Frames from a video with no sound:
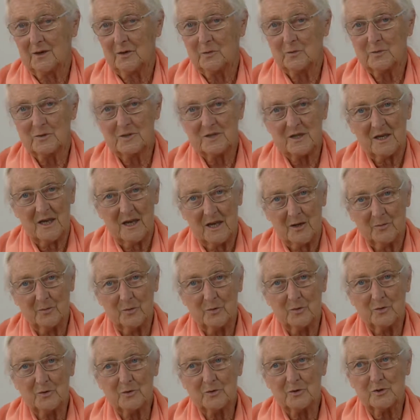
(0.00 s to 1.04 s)
was
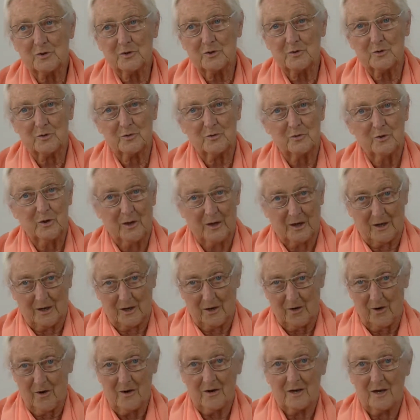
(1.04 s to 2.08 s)
able to
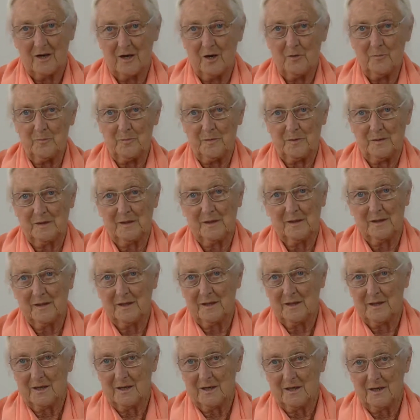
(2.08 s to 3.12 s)
clock up
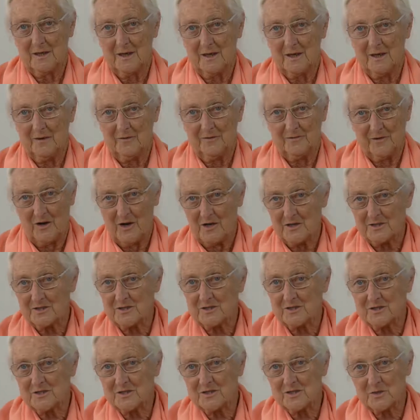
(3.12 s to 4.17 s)
a
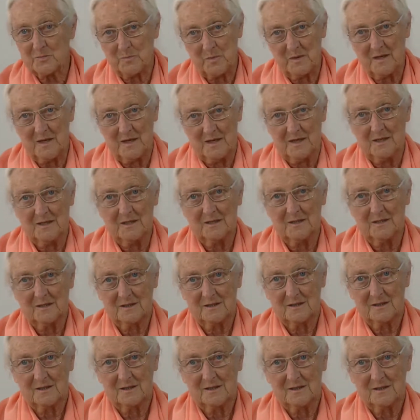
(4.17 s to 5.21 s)
faster
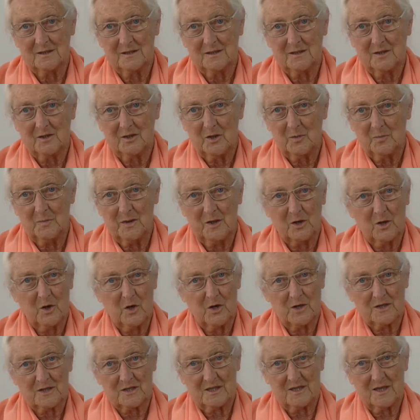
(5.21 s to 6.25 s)
speed
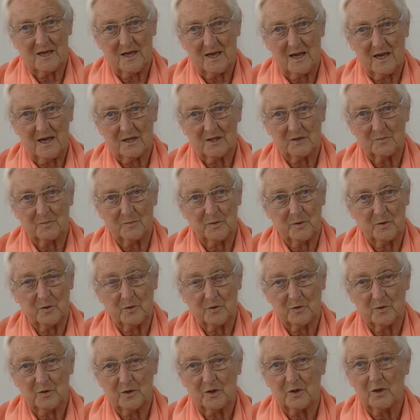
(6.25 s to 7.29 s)
because he had
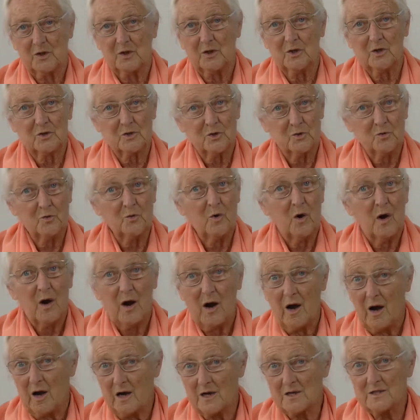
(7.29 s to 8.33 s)
both two
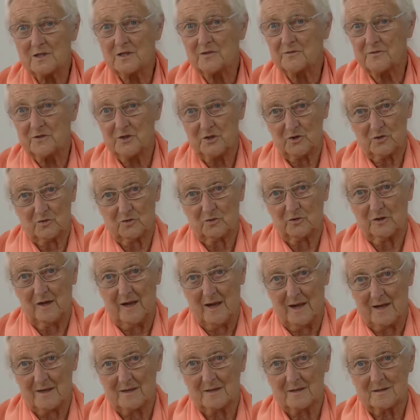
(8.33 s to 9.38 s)
artificial
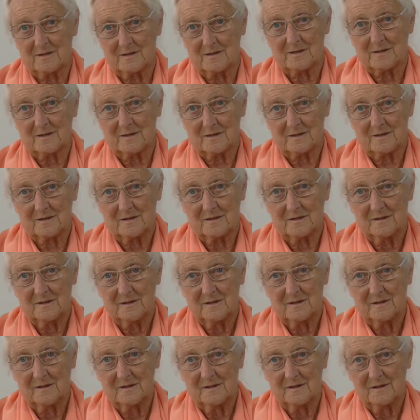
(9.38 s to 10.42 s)
legs
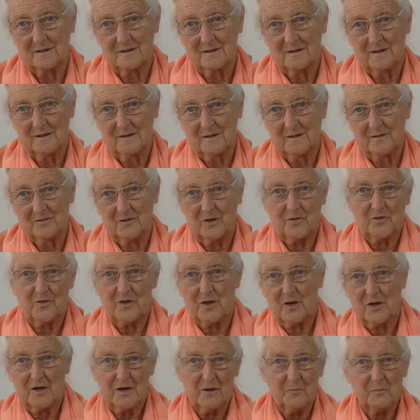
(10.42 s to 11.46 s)
than
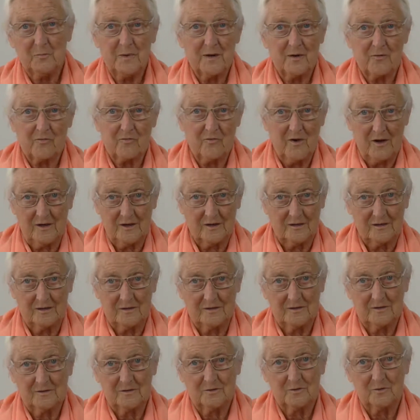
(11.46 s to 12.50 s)
the Olympic
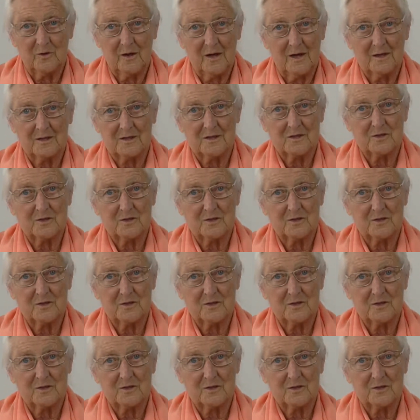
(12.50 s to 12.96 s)
runner who had